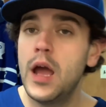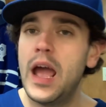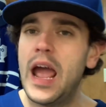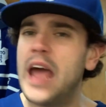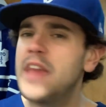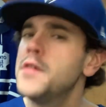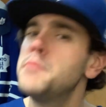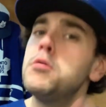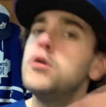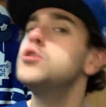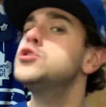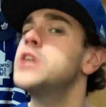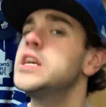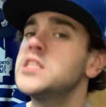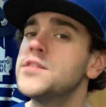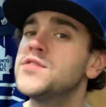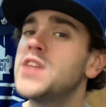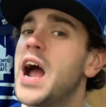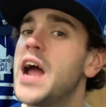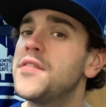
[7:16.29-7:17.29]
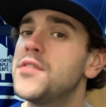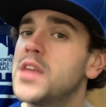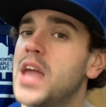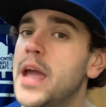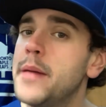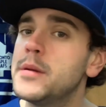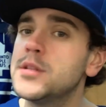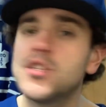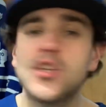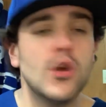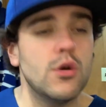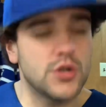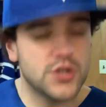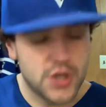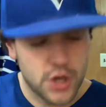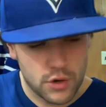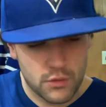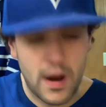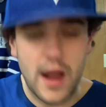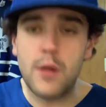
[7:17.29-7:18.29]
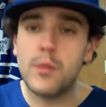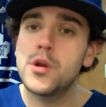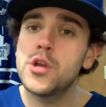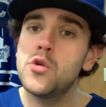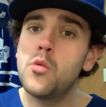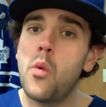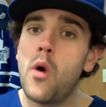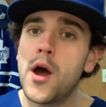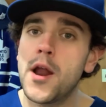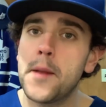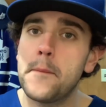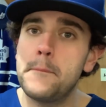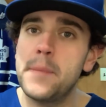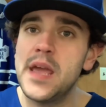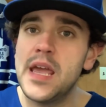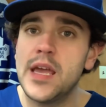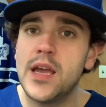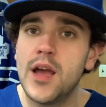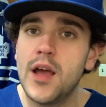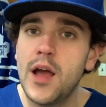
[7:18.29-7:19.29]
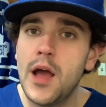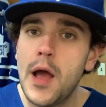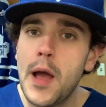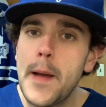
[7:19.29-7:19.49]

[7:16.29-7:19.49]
And the Blue Jays have tied the game at 2, so you're right where you want to be.